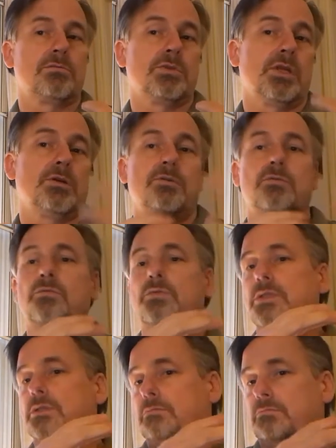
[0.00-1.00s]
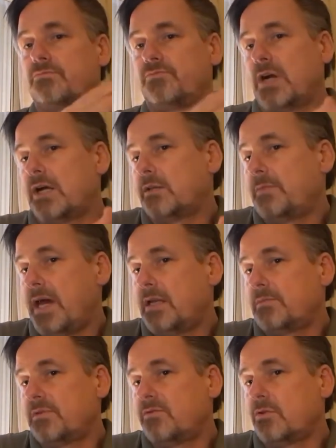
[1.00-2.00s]
you know, we file the
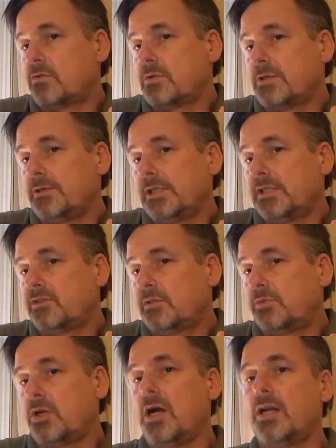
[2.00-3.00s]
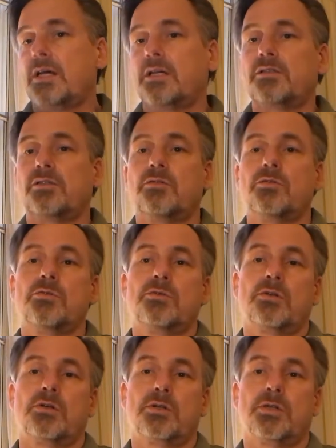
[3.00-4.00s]
patent before we release the product
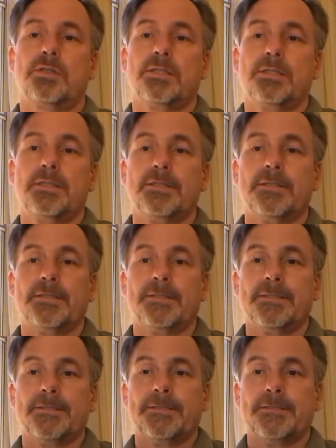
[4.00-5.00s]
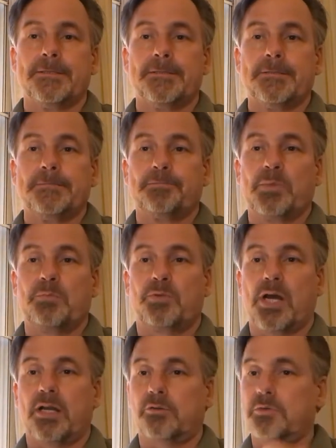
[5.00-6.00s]
or the
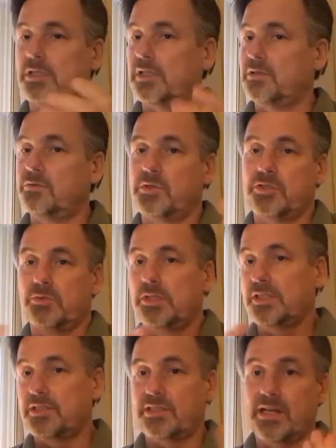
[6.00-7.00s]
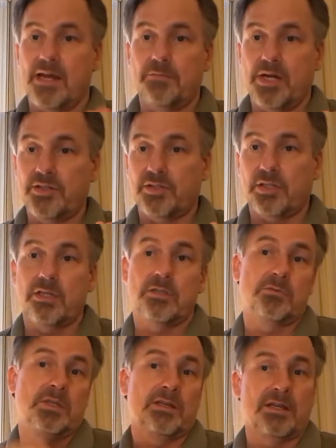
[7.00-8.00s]
product re was released nine months ago
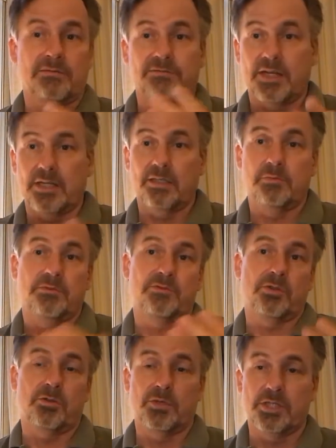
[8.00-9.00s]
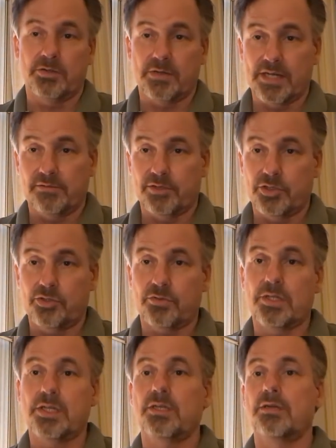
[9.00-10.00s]
and we got to file it before the one year
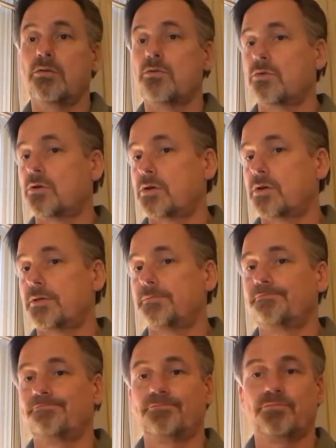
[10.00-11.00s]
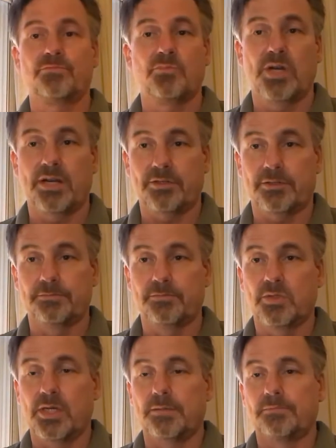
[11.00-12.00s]
anniversary or whatever,
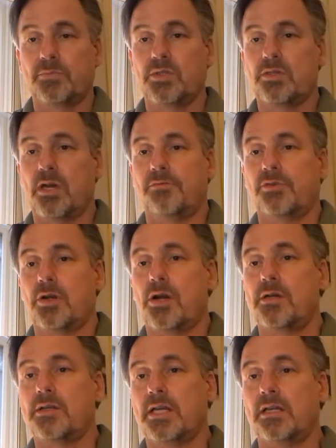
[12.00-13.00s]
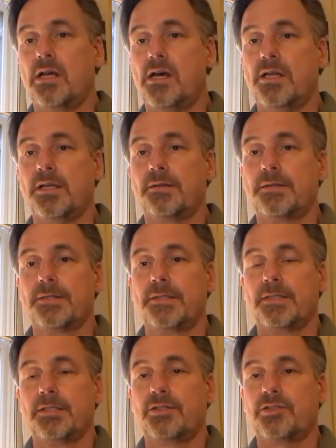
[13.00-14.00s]
right? Soft or hard deadline,
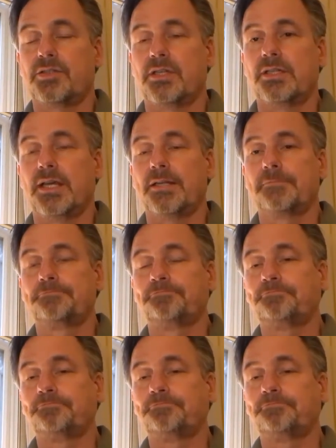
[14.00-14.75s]
just a date.